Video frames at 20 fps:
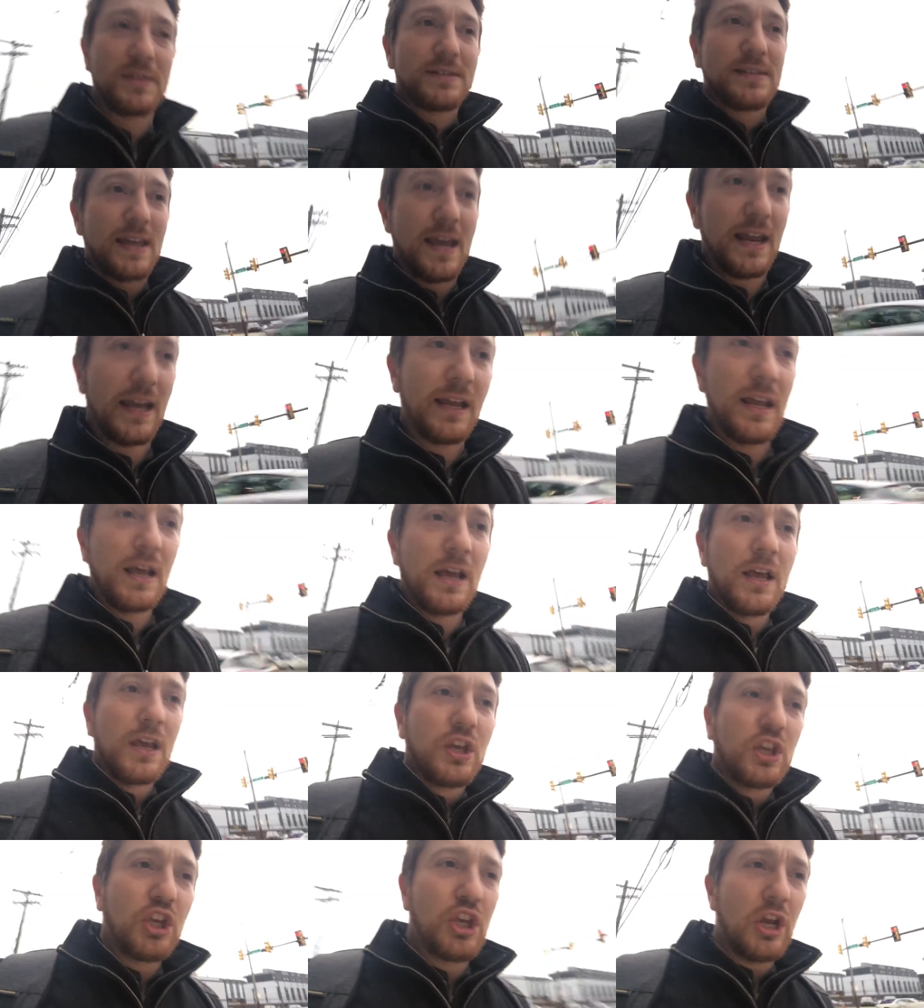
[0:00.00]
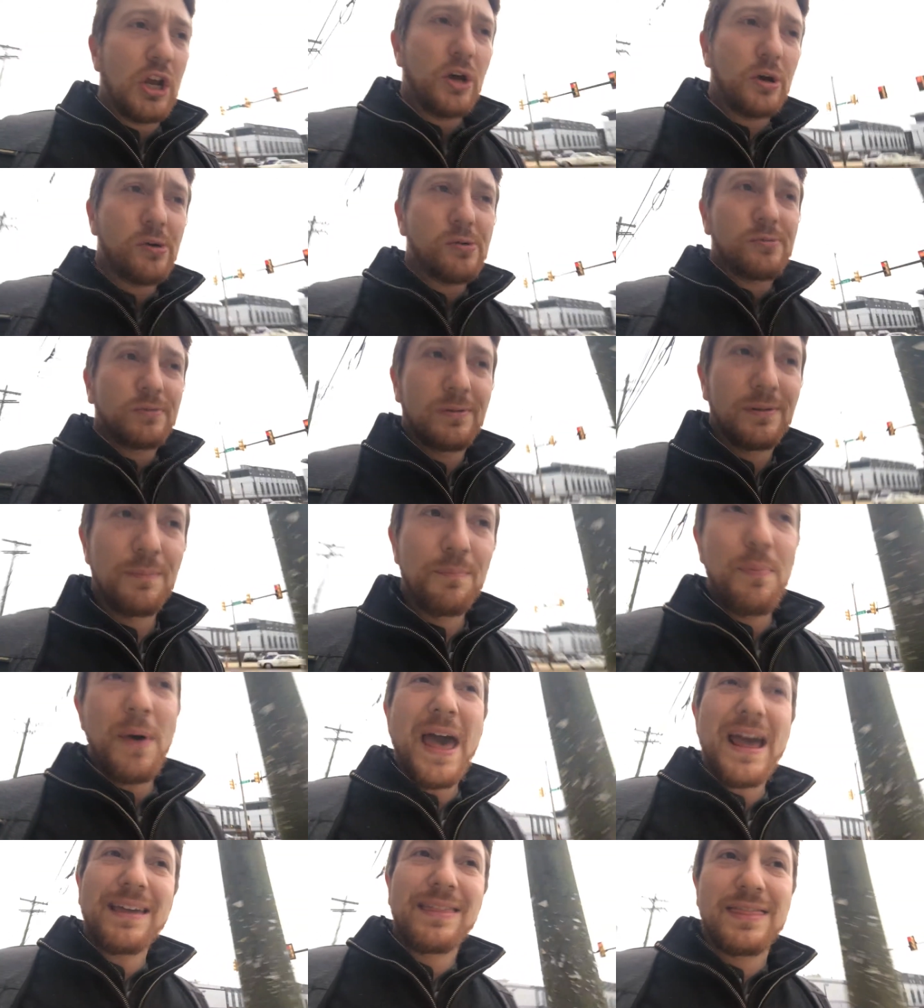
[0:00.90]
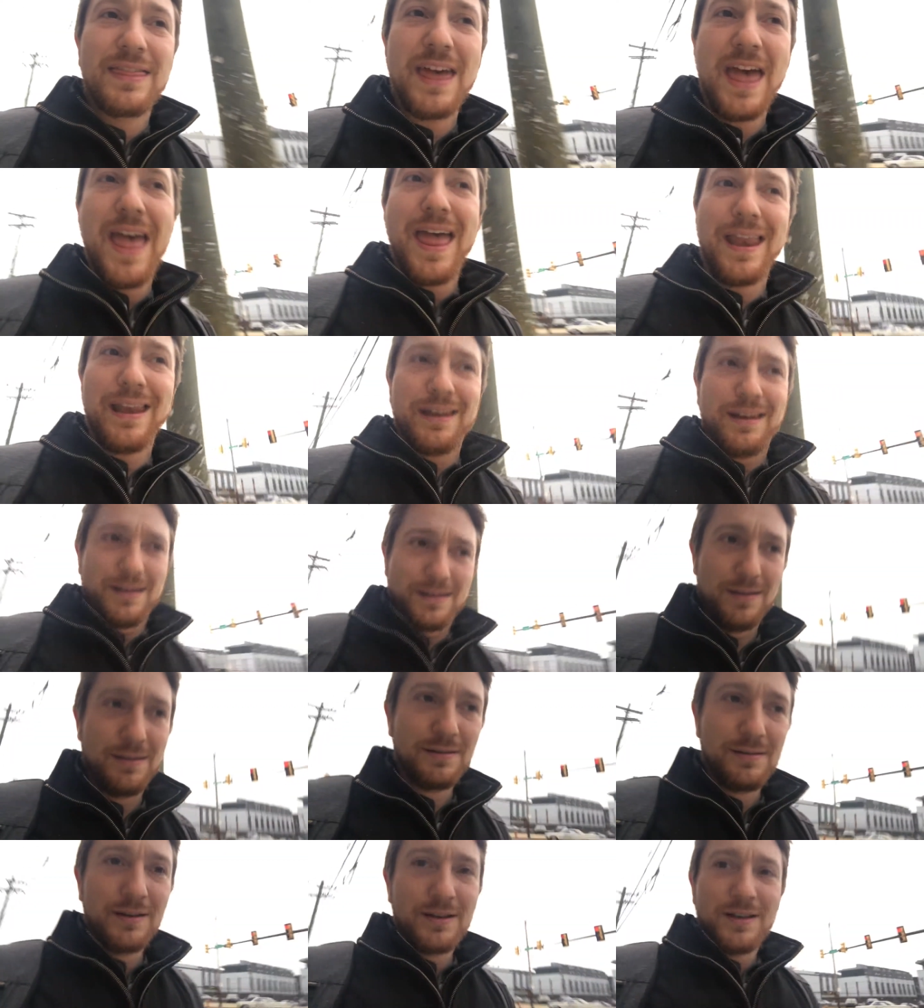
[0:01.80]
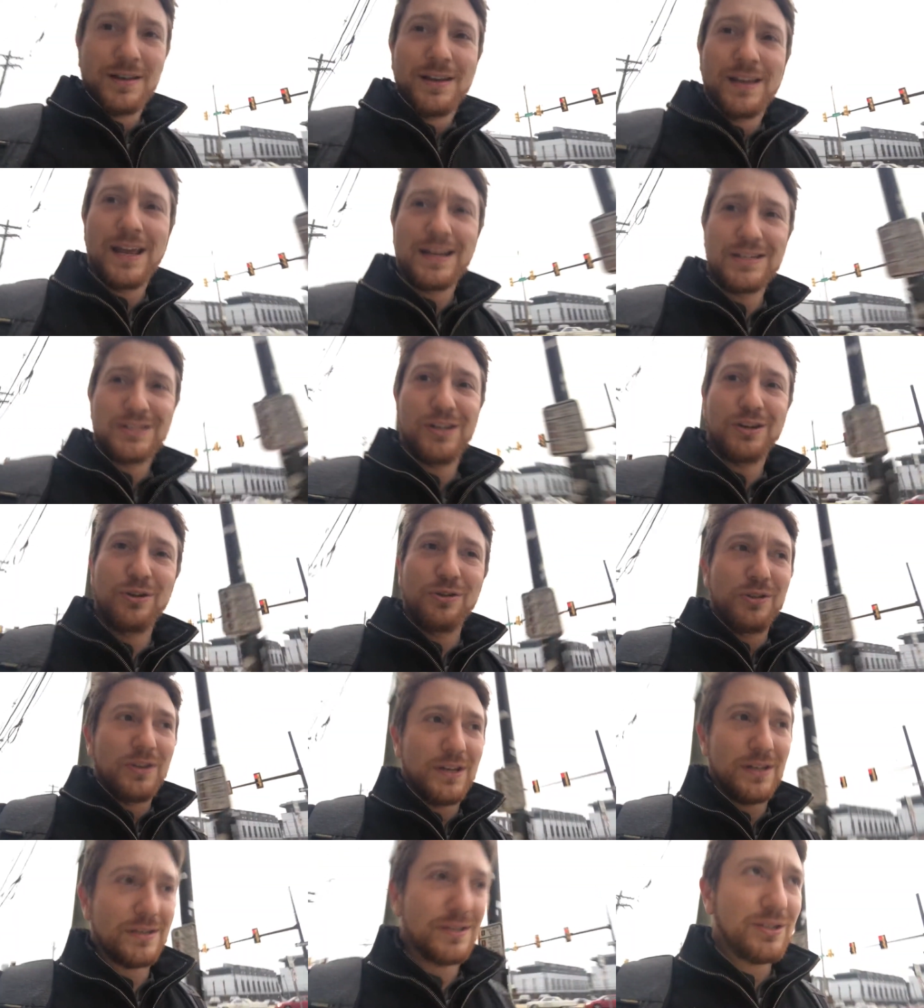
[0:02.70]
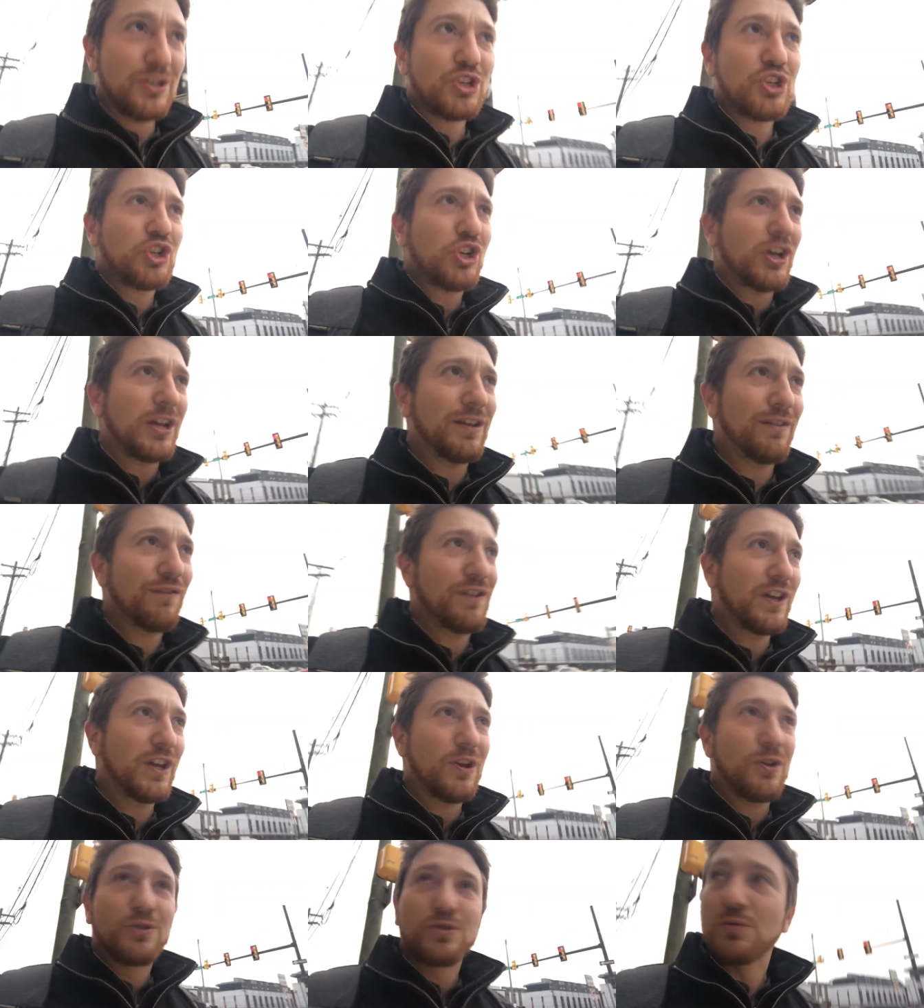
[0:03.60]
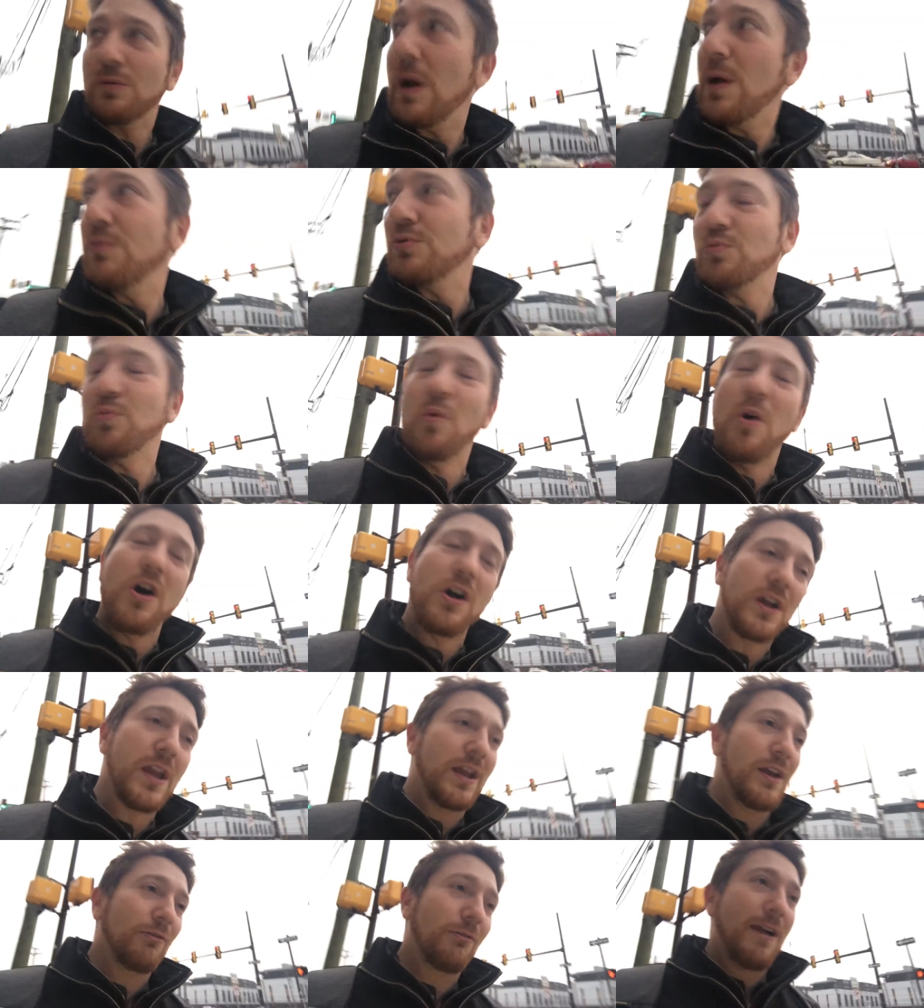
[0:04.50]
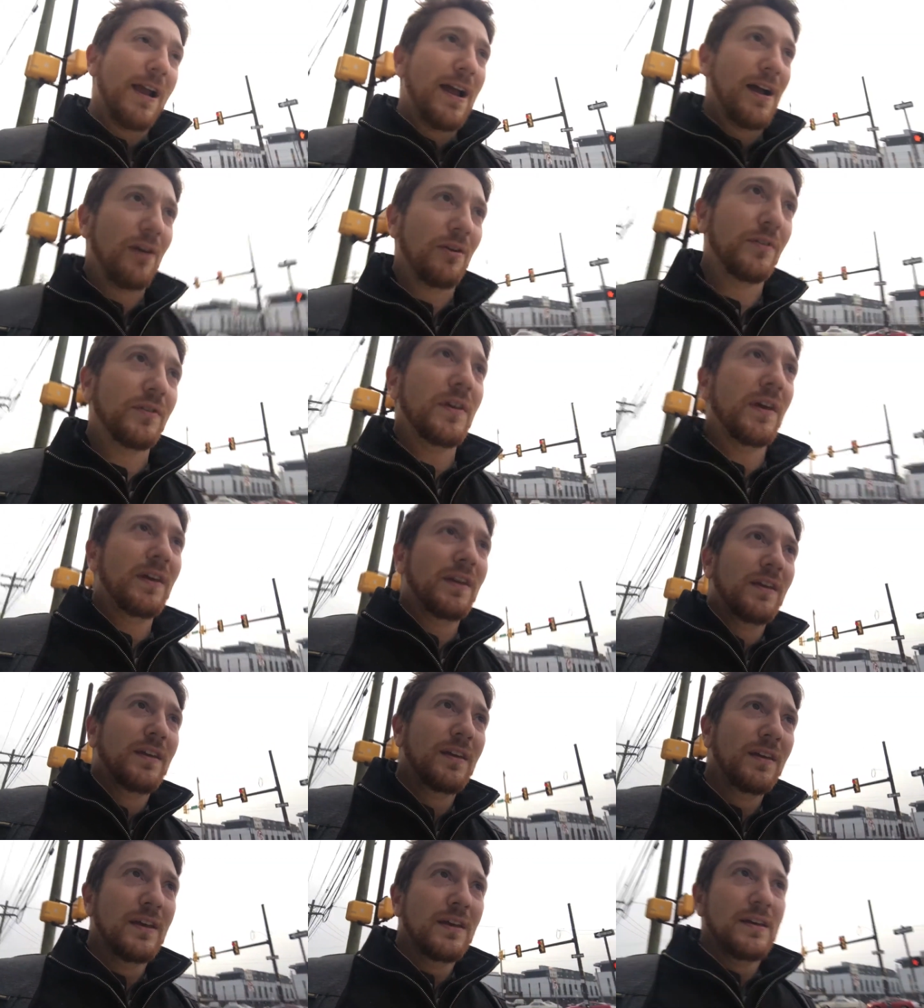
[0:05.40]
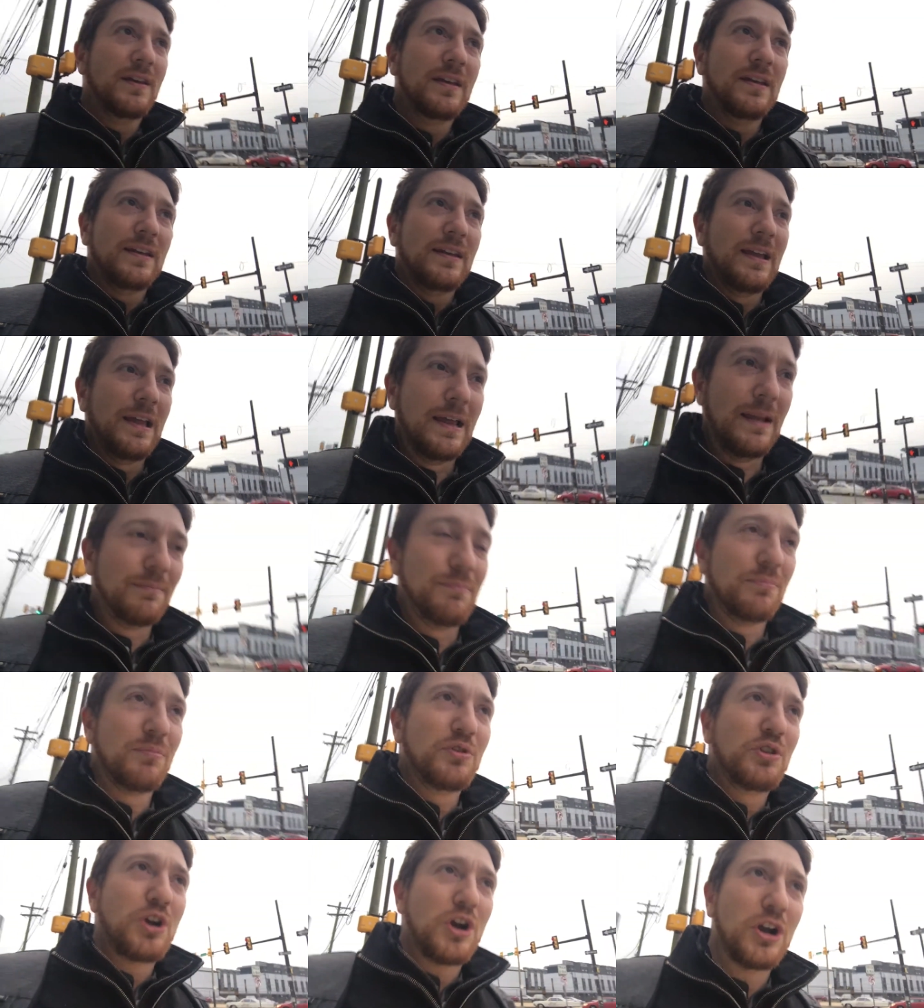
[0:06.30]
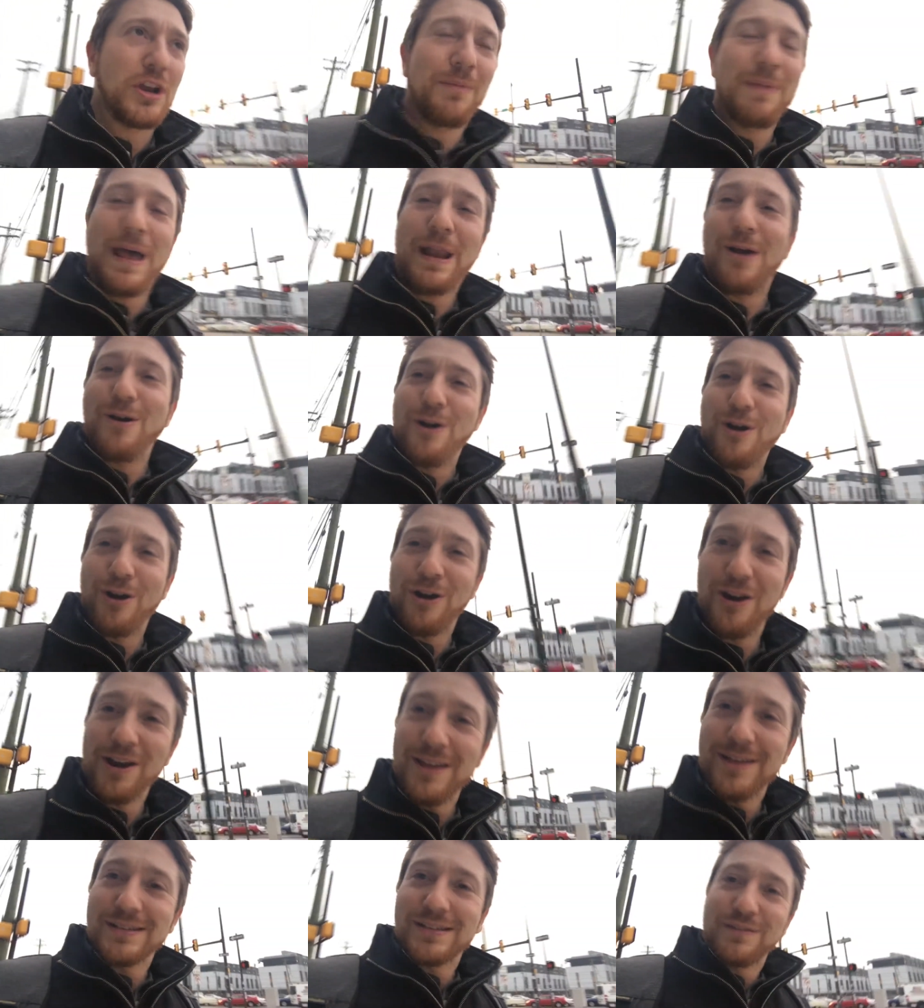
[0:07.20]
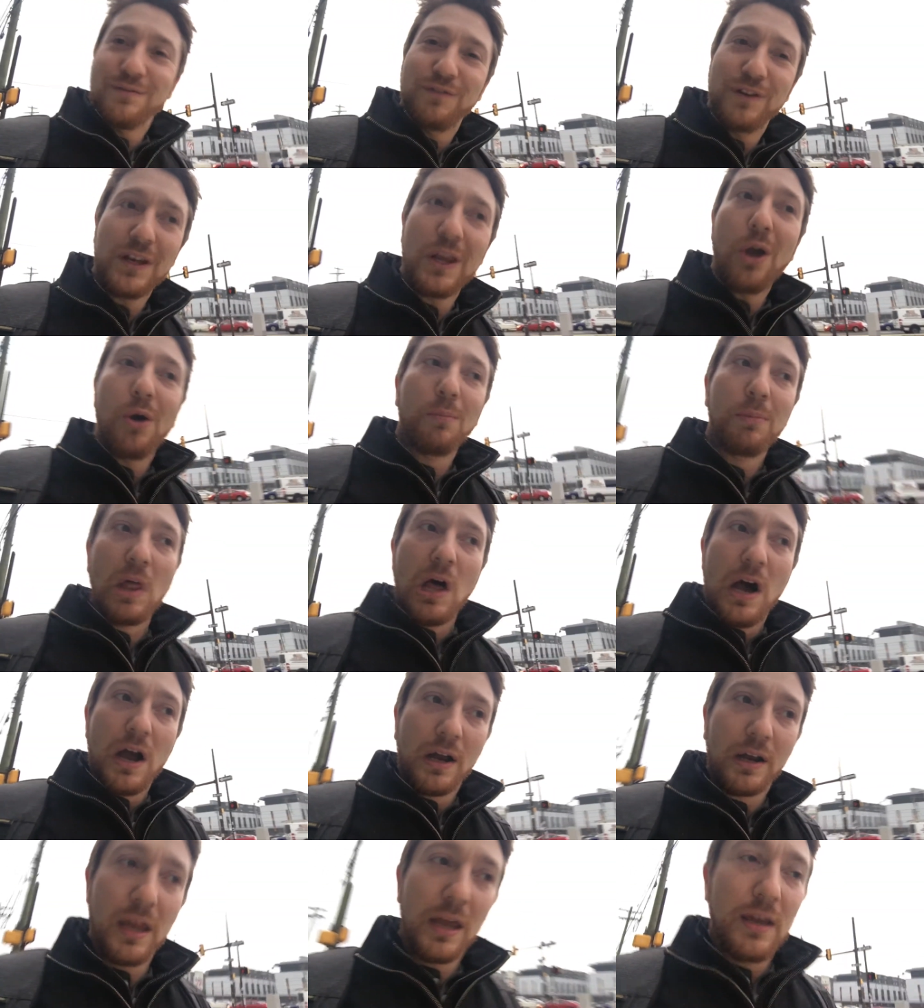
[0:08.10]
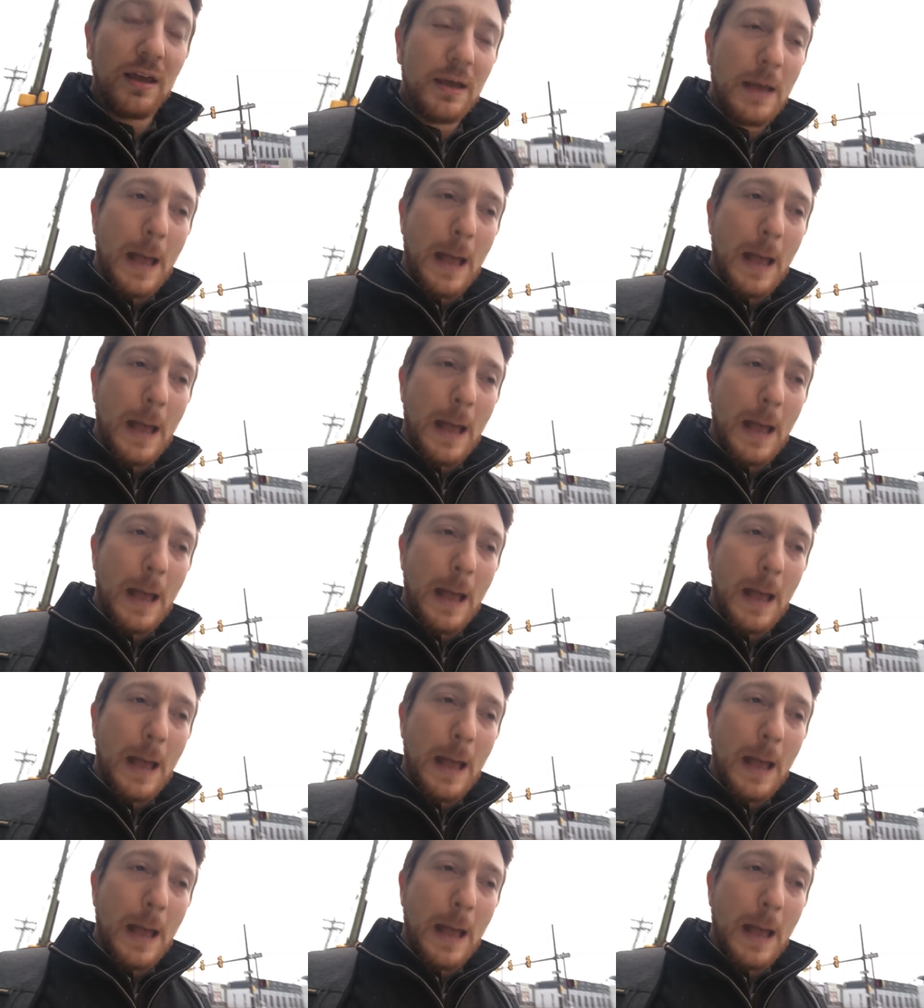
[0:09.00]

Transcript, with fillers: and say, you know, back then, I used to do these shitty videos where I was walking around and talking about how hard it is to video blog.